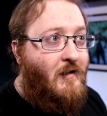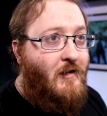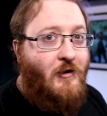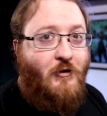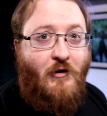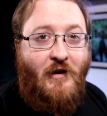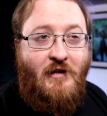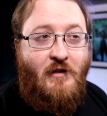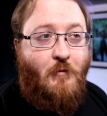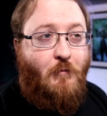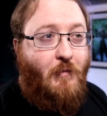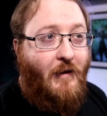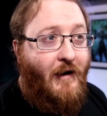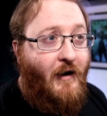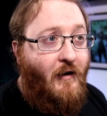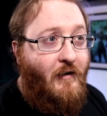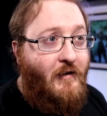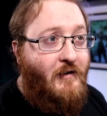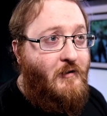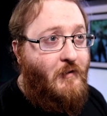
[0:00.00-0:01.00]
creative
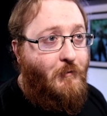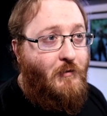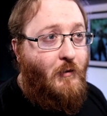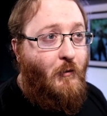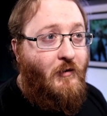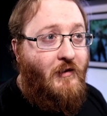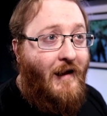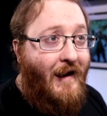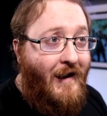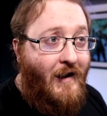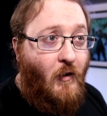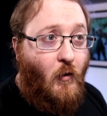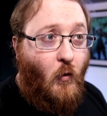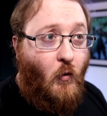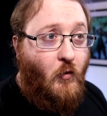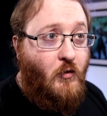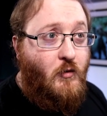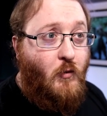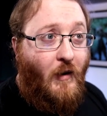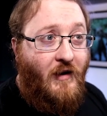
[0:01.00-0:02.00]
player. He chipped in with 8
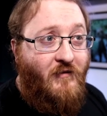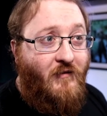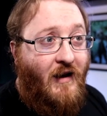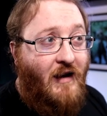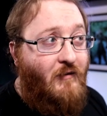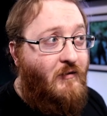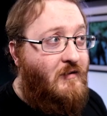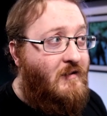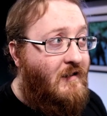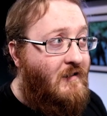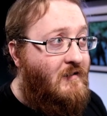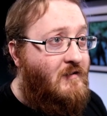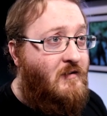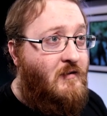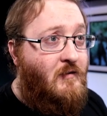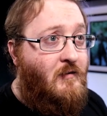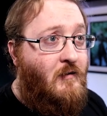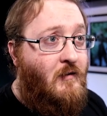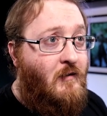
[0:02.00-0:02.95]
goals, 25 assists.